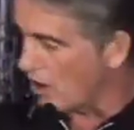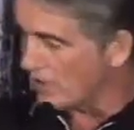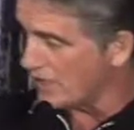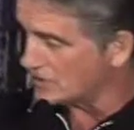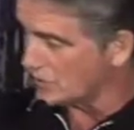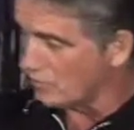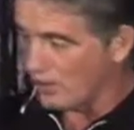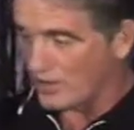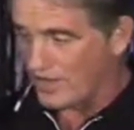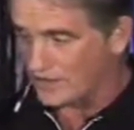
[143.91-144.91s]
Our next
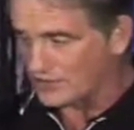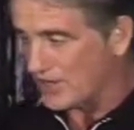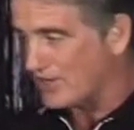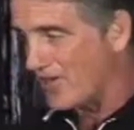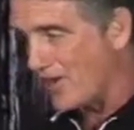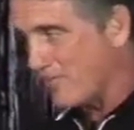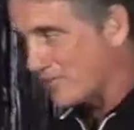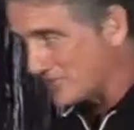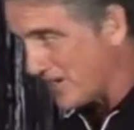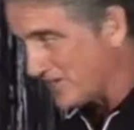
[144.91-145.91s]
award, and Jen and I are
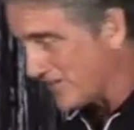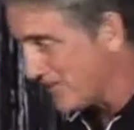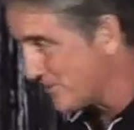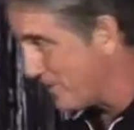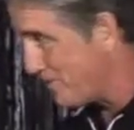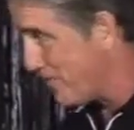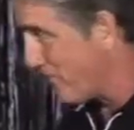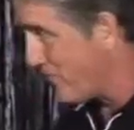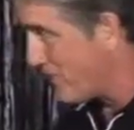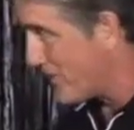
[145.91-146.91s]
presenting this, but
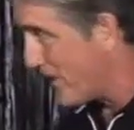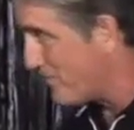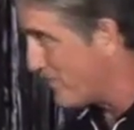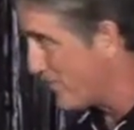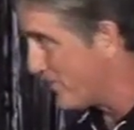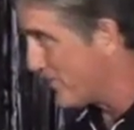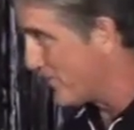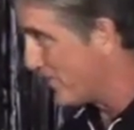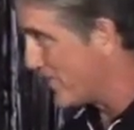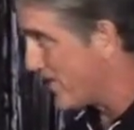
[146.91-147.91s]
before we came up here, we
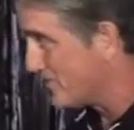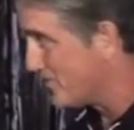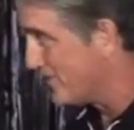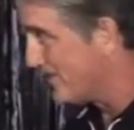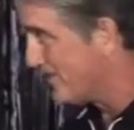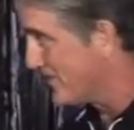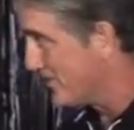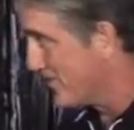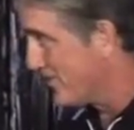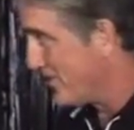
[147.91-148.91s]
realized,
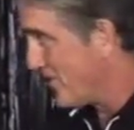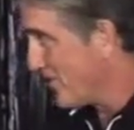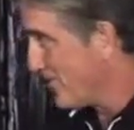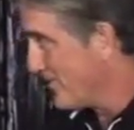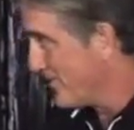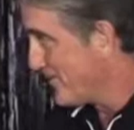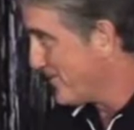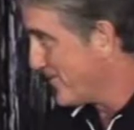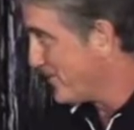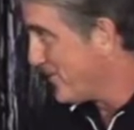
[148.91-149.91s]
you know,
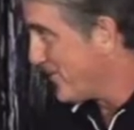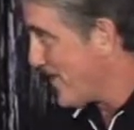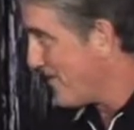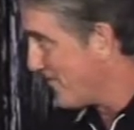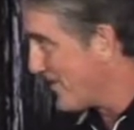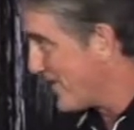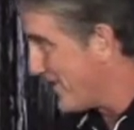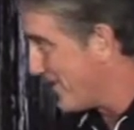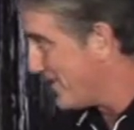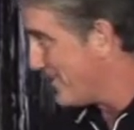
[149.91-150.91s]
we don't, we don't have like
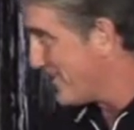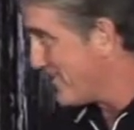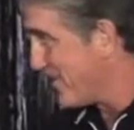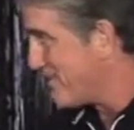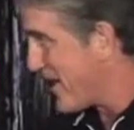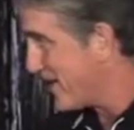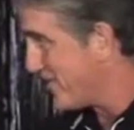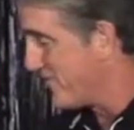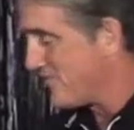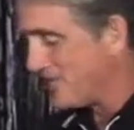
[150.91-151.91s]
a, a
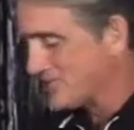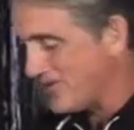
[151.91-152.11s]
back and forth.